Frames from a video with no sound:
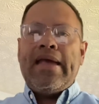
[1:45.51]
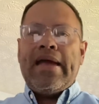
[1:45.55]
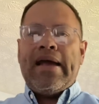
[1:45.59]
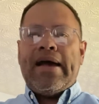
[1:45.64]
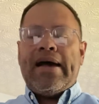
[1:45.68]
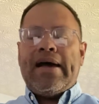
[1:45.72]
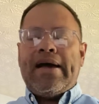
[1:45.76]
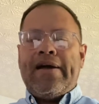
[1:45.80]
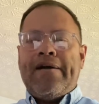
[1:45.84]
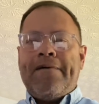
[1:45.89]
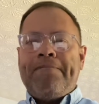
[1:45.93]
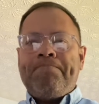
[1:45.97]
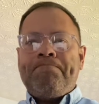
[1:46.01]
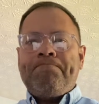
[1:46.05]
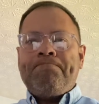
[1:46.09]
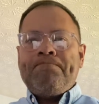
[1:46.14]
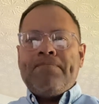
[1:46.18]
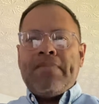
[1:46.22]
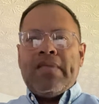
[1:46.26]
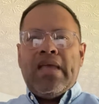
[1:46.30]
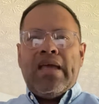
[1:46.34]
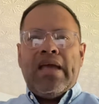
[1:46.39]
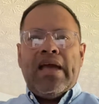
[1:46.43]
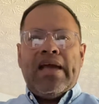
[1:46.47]
Um,
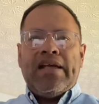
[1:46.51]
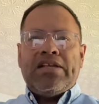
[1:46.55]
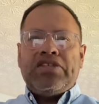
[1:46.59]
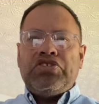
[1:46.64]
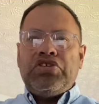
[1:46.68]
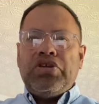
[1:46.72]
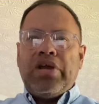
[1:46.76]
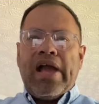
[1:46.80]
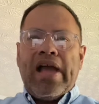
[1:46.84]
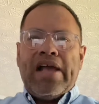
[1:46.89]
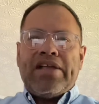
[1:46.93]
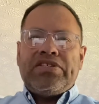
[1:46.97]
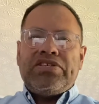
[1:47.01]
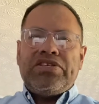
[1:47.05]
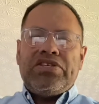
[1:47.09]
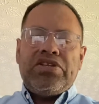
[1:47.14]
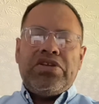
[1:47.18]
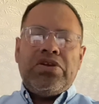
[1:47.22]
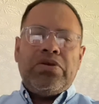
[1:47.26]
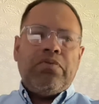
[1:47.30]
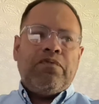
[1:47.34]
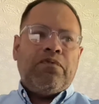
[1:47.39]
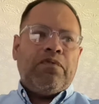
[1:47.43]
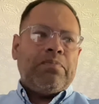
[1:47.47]
as you guys
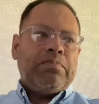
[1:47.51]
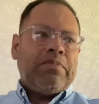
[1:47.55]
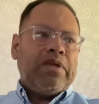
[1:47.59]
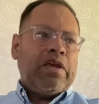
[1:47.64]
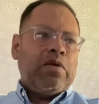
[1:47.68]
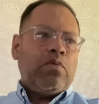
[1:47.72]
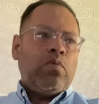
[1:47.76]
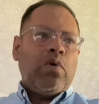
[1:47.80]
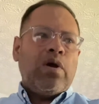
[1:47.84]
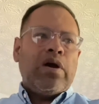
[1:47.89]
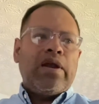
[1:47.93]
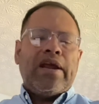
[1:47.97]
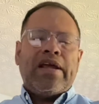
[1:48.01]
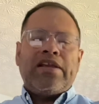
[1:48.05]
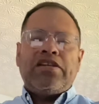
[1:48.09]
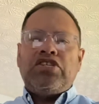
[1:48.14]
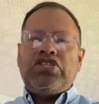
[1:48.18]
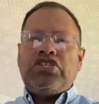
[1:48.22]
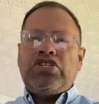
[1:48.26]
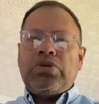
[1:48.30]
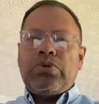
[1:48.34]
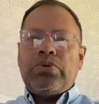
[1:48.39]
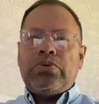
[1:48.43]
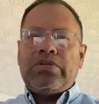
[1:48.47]
knew from day one, I
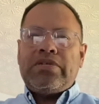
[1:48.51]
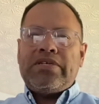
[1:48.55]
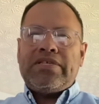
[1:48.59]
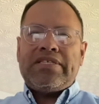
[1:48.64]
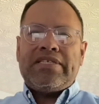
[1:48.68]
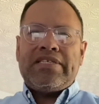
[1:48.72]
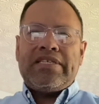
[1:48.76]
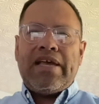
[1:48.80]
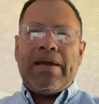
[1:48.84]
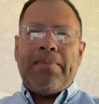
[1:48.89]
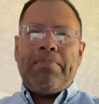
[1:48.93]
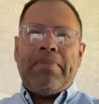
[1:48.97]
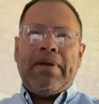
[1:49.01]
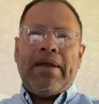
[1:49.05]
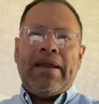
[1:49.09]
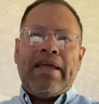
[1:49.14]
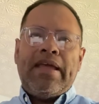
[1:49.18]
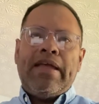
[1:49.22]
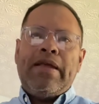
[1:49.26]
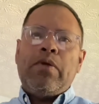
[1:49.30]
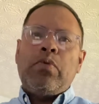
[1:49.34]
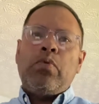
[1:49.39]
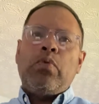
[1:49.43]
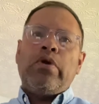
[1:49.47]
don't accept
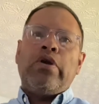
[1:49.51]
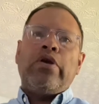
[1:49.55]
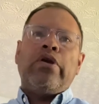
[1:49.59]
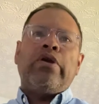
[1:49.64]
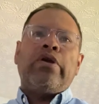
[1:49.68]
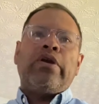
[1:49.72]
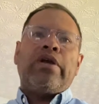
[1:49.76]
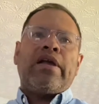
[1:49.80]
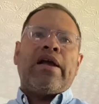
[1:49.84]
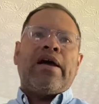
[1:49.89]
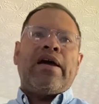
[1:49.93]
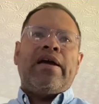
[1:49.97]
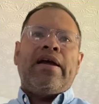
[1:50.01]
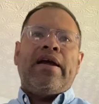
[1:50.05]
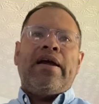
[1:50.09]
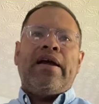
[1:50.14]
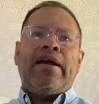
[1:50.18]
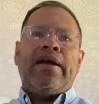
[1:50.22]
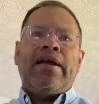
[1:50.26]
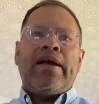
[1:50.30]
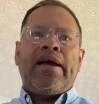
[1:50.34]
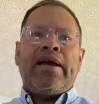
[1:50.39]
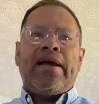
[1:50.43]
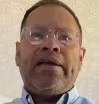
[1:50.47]
late work.
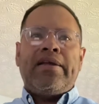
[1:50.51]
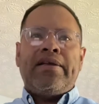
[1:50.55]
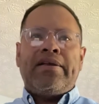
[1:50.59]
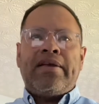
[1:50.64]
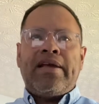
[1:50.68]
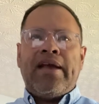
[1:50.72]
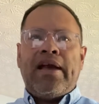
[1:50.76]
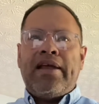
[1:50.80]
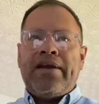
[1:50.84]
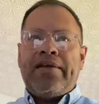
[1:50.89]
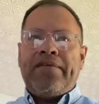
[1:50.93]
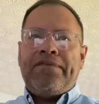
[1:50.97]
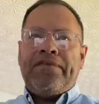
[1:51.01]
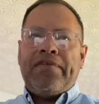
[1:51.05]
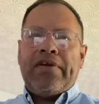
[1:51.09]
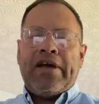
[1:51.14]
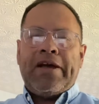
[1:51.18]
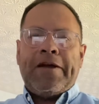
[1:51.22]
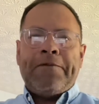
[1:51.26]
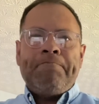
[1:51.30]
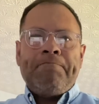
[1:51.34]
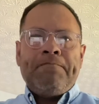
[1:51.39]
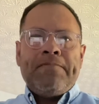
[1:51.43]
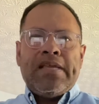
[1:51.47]
I, I kind of
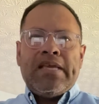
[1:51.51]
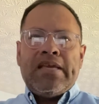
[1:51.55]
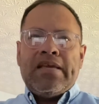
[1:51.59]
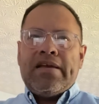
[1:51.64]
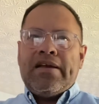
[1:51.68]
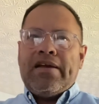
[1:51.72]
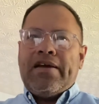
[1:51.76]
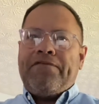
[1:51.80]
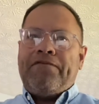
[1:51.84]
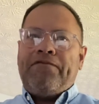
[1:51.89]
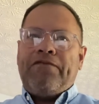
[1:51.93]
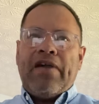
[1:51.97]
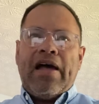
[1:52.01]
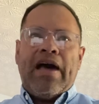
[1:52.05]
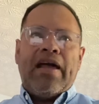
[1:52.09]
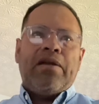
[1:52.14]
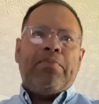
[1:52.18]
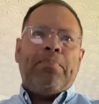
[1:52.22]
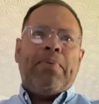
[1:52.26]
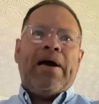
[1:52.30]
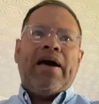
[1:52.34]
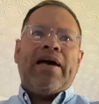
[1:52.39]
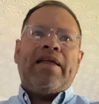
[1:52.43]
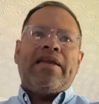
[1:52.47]
uh, I frown
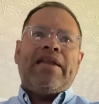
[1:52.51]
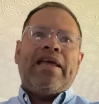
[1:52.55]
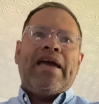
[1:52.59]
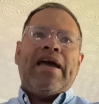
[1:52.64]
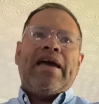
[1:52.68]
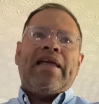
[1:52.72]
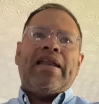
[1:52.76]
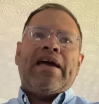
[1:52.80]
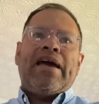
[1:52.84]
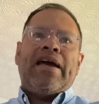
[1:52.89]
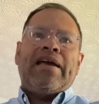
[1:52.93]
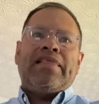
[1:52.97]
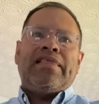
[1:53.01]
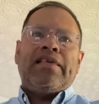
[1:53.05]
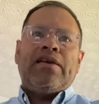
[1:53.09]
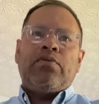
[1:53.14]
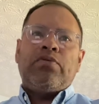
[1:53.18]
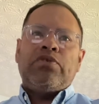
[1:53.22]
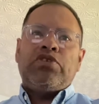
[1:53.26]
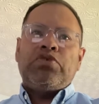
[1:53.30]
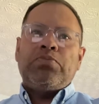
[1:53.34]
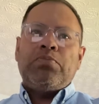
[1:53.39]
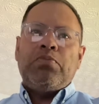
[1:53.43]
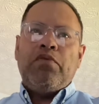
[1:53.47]
upon that. I think
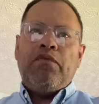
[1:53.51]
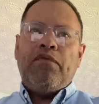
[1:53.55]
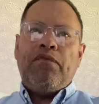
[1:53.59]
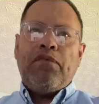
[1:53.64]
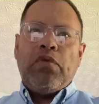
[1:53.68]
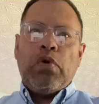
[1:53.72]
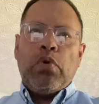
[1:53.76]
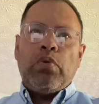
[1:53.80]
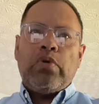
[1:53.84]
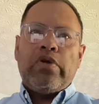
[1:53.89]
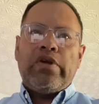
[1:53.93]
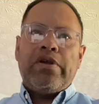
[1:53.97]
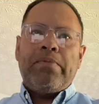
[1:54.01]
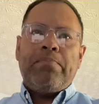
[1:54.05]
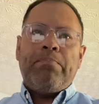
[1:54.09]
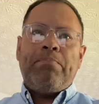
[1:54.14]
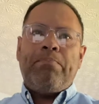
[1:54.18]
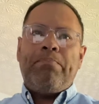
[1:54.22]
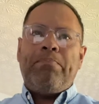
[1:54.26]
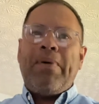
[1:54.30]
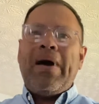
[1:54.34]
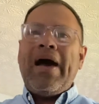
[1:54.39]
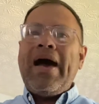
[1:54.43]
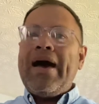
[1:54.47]
we should move
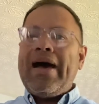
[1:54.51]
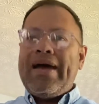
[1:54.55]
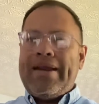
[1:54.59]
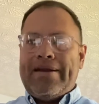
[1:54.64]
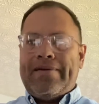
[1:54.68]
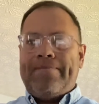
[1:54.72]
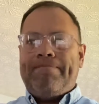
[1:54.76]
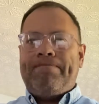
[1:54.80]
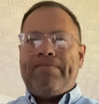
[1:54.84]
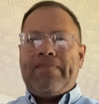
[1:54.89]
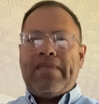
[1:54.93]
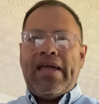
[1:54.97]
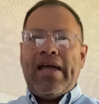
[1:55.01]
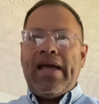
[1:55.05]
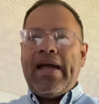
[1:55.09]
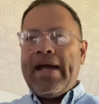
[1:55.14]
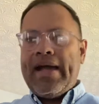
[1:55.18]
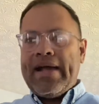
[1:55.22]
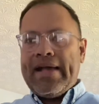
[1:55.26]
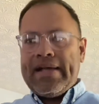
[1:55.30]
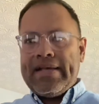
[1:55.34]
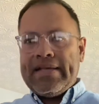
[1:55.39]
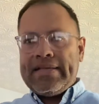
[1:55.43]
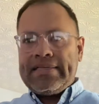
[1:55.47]
forward, but
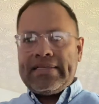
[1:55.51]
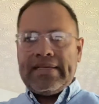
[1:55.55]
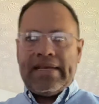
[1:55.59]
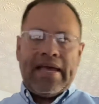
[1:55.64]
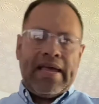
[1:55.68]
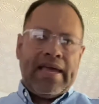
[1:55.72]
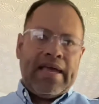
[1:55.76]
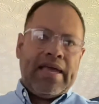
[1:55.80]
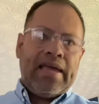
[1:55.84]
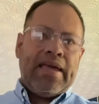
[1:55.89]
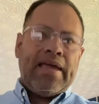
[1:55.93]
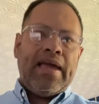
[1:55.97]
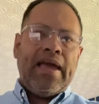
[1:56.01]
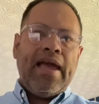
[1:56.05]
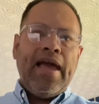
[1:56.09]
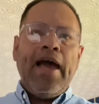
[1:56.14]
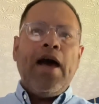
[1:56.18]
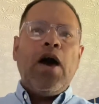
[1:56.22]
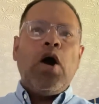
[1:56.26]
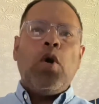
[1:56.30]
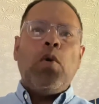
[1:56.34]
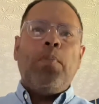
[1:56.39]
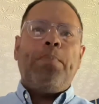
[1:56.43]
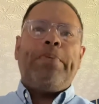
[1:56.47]
as a
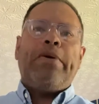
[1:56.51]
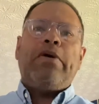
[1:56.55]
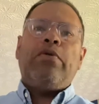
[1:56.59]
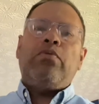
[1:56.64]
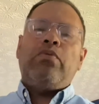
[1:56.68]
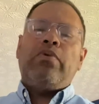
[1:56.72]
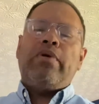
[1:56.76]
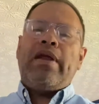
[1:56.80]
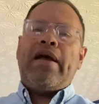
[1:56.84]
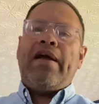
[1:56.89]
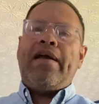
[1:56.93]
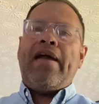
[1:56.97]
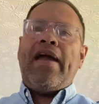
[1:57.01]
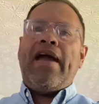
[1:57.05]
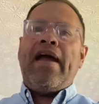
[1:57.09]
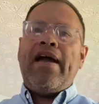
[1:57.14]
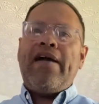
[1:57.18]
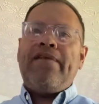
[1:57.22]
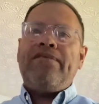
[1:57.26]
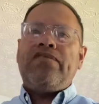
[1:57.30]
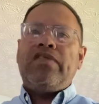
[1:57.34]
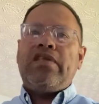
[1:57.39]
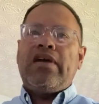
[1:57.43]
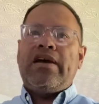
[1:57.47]
help, what I
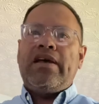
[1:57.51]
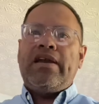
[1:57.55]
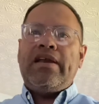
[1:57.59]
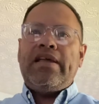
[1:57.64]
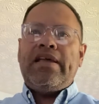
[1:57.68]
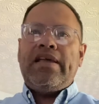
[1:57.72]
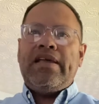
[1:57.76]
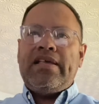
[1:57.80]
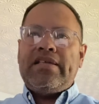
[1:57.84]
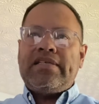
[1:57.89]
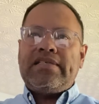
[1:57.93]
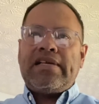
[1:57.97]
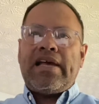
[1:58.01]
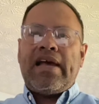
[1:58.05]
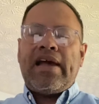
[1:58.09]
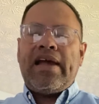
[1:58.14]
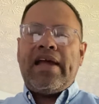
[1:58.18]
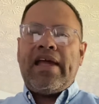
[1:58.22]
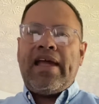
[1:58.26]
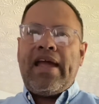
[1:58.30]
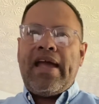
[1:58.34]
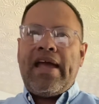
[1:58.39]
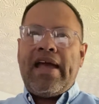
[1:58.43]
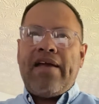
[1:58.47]
have done is
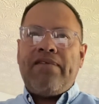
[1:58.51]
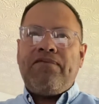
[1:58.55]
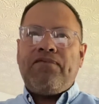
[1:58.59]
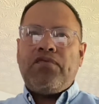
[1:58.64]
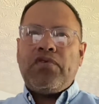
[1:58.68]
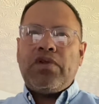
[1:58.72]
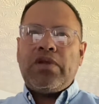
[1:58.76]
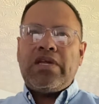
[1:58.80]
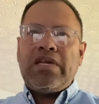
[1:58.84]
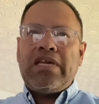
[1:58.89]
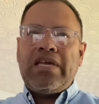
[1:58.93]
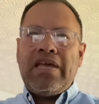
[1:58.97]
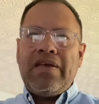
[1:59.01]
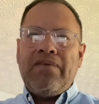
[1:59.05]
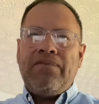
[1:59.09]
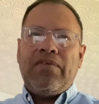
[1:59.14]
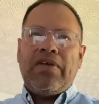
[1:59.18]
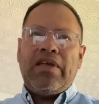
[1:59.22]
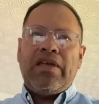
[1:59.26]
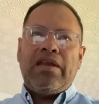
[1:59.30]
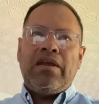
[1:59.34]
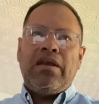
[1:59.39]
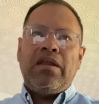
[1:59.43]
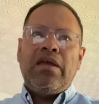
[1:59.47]
I have
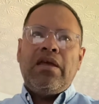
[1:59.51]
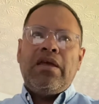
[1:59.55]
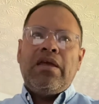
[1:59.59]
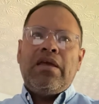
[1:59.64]
forgiven